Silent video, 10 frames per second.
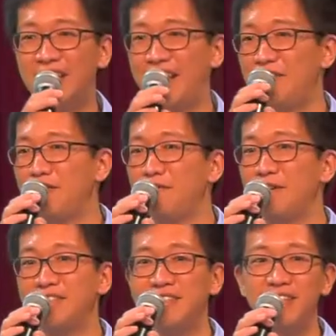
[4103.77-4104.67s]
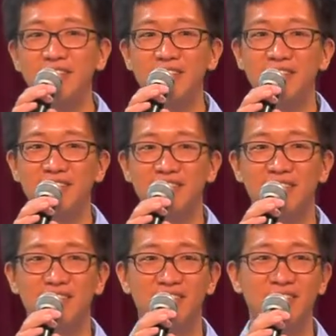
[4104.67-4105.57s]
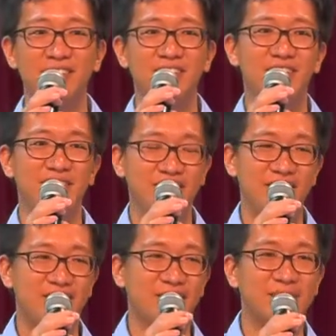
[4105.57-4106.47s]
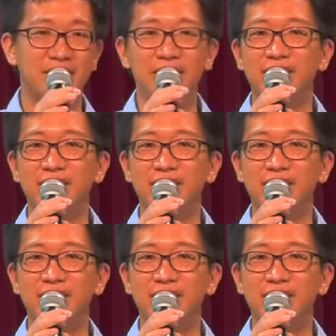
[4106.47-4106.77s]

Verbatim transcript: Anyone wants that? Yeah,